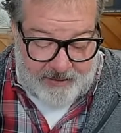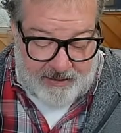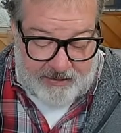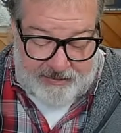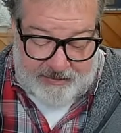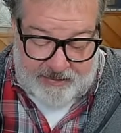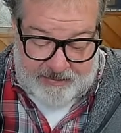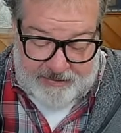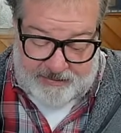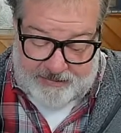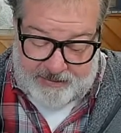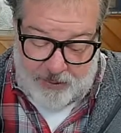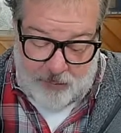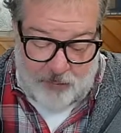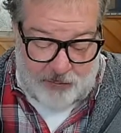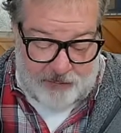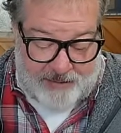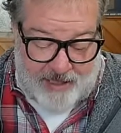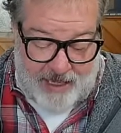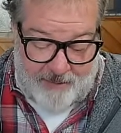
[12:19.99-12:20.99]
"Since there
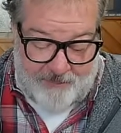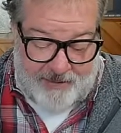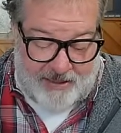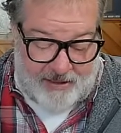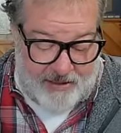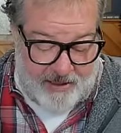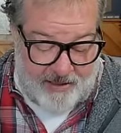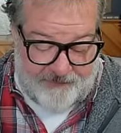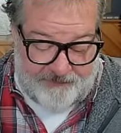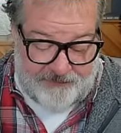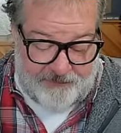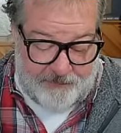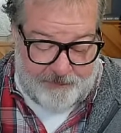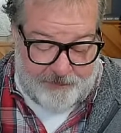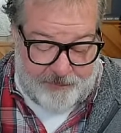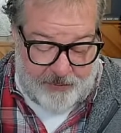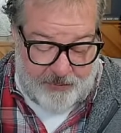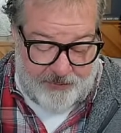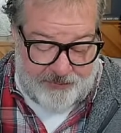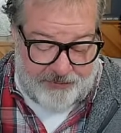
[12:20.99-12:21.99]
will not be enough for
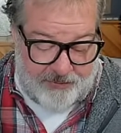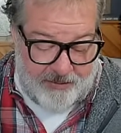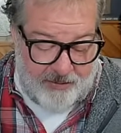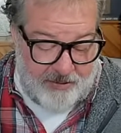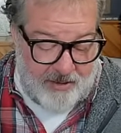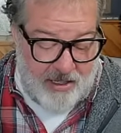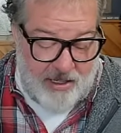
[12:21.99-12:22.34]
both,"